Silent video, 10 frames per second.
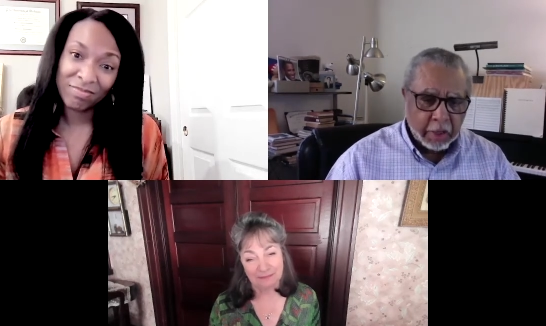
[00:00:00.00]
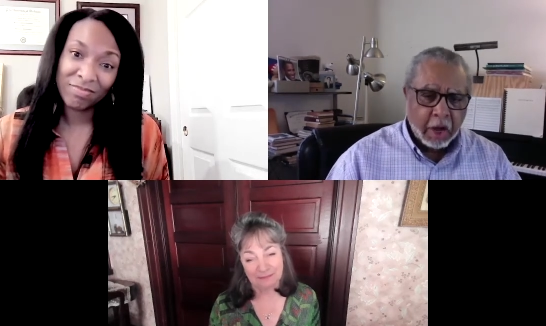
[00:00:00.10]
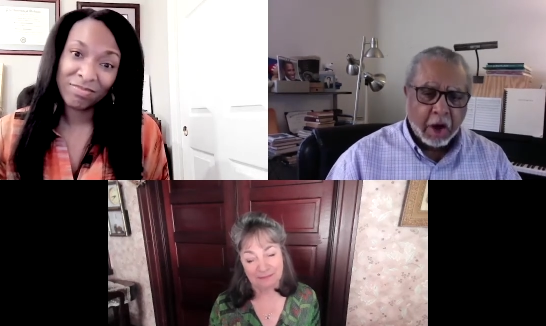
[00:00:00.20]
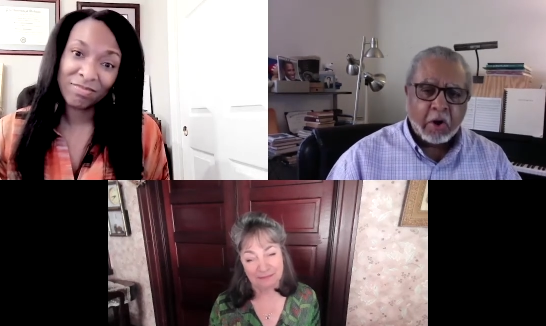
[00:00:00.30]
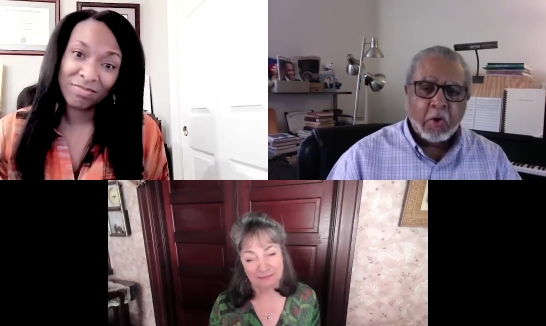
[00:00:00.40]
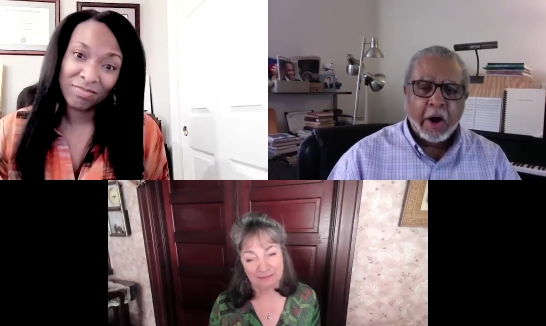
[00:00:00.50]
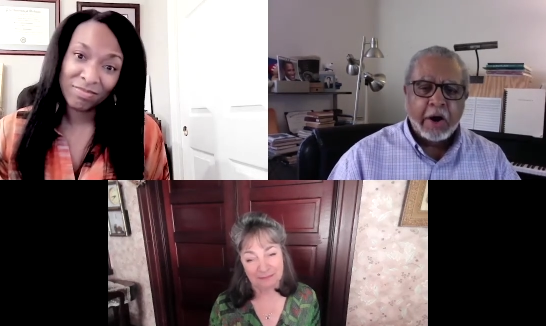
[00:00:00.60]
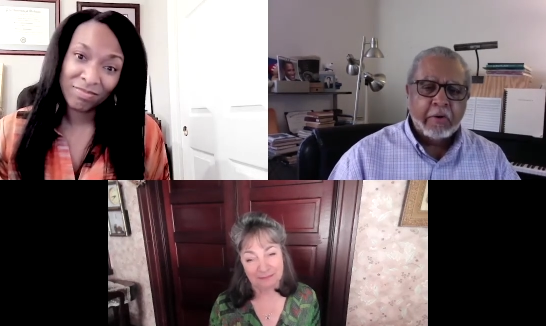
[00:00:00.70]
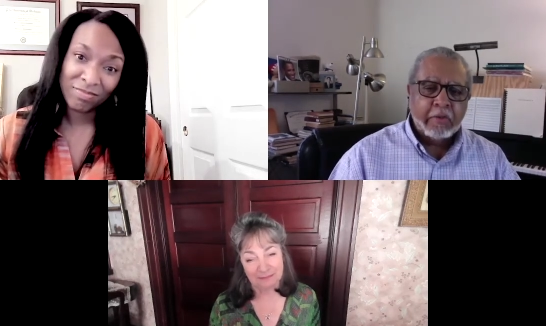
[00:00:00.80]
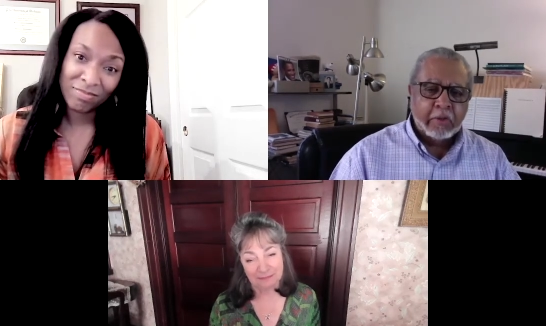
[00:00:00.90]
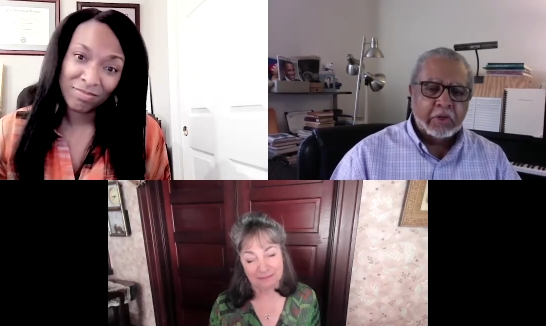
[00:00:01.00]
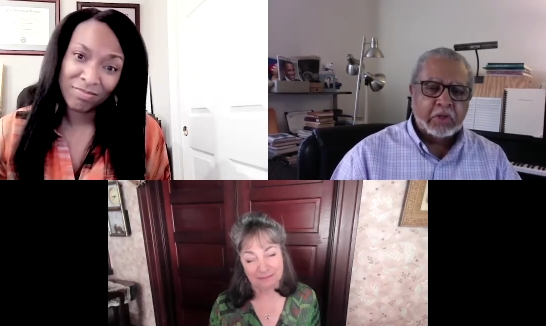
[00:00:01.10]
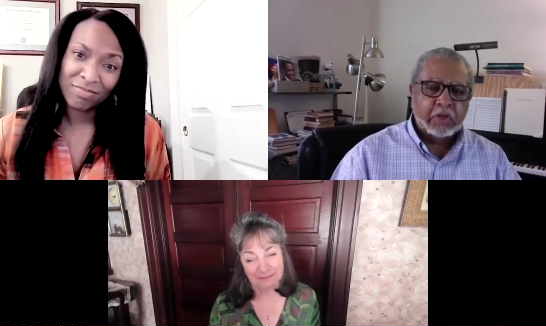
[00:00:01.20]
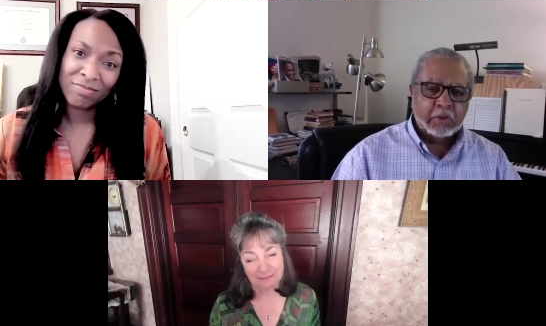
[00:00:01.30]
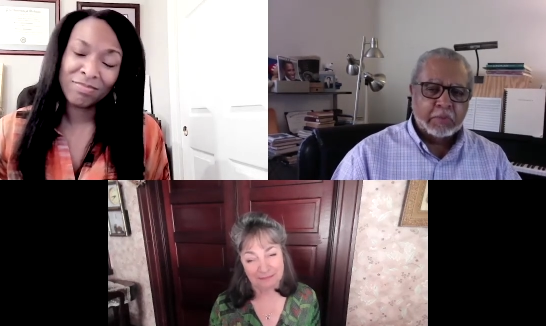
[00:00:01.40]
Speaker 1: acquire his
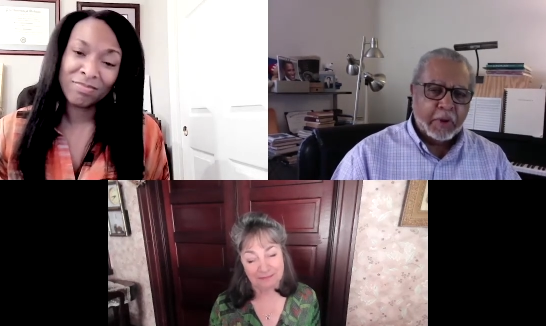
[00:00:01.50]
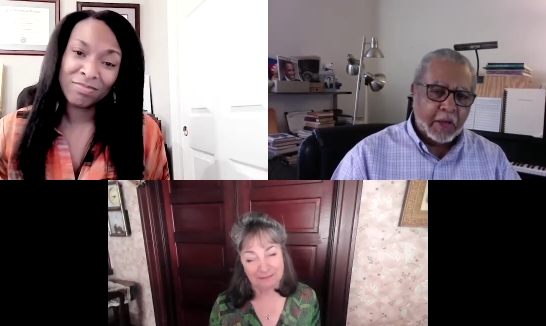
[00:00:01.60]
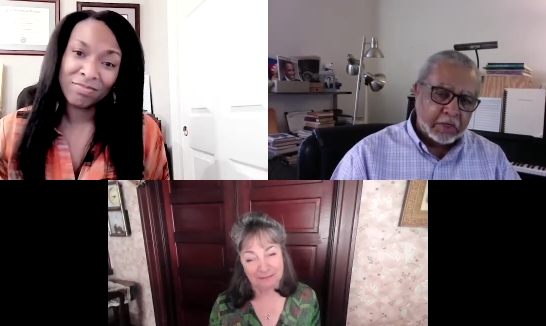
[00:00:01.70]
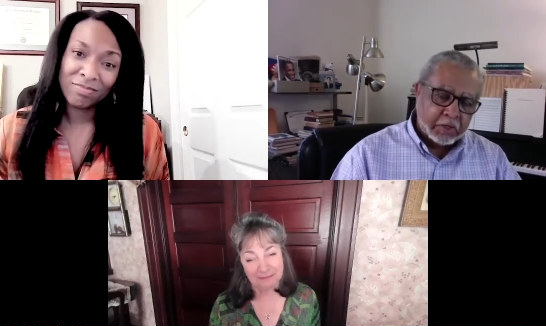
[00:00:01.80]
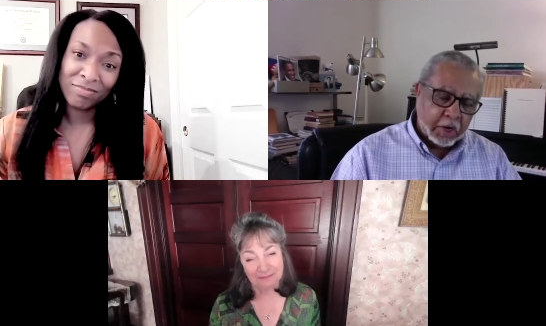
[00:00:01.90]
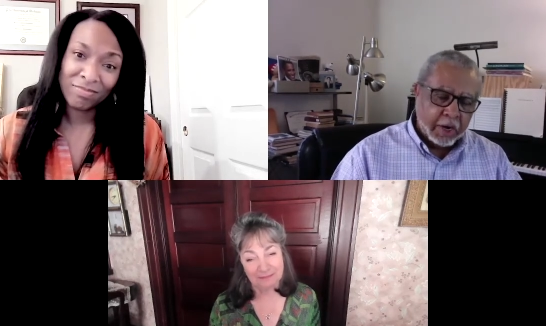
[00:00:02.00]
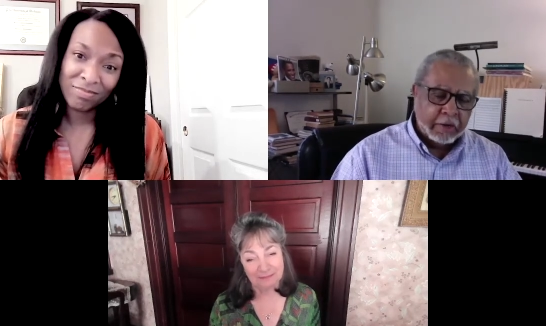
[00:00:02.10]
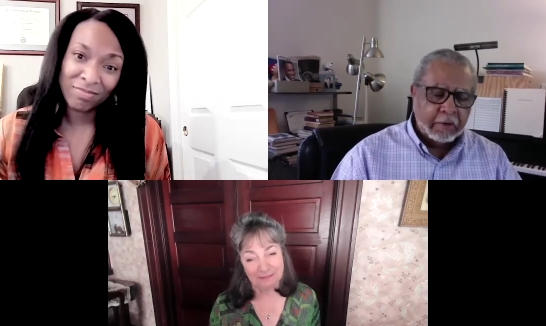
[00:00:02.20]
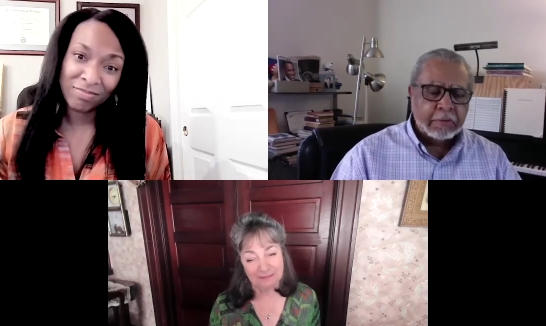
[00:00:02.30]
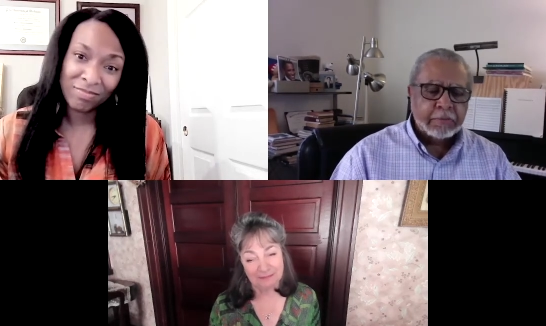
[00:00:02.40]
Black style,